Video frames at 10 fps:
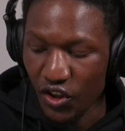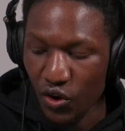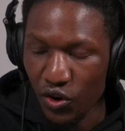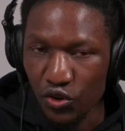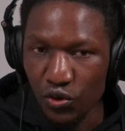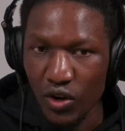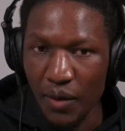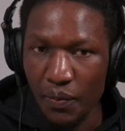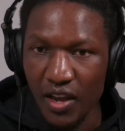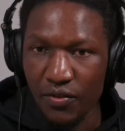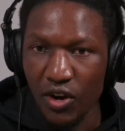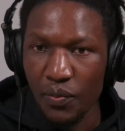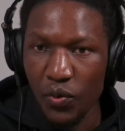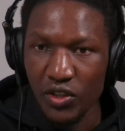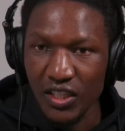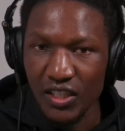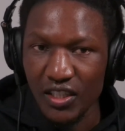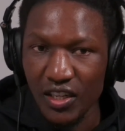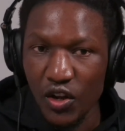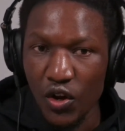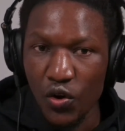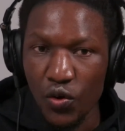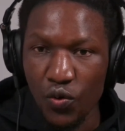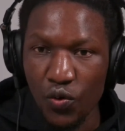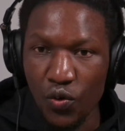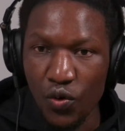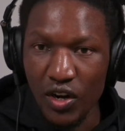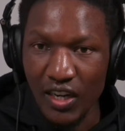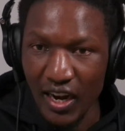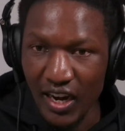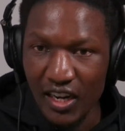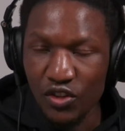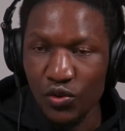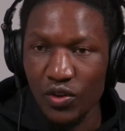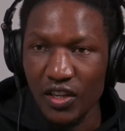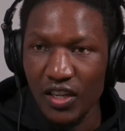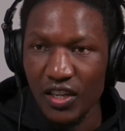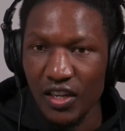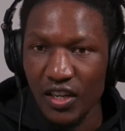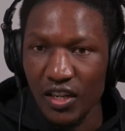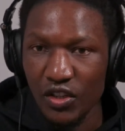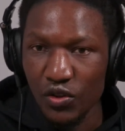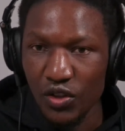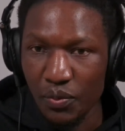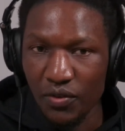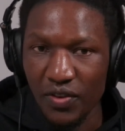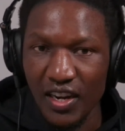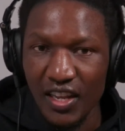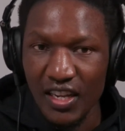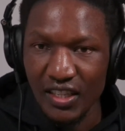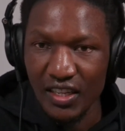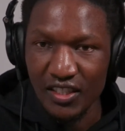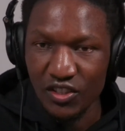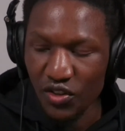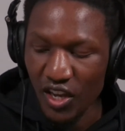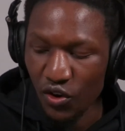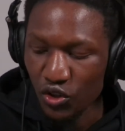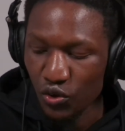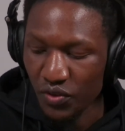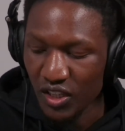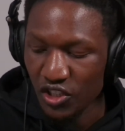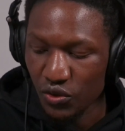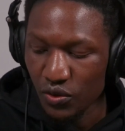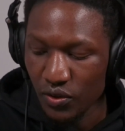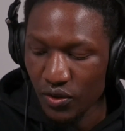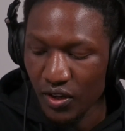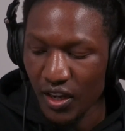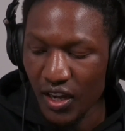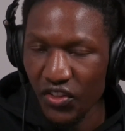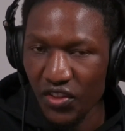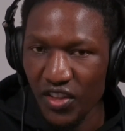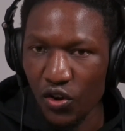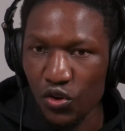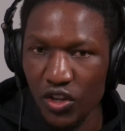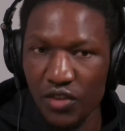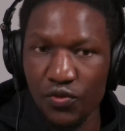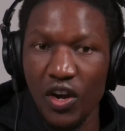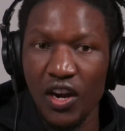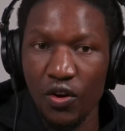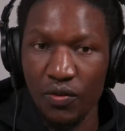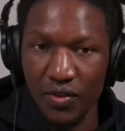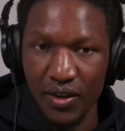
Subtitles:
going to apply for a project directly to the prof and ESRC. So they're going to vet you, and then they're going to give you an offer.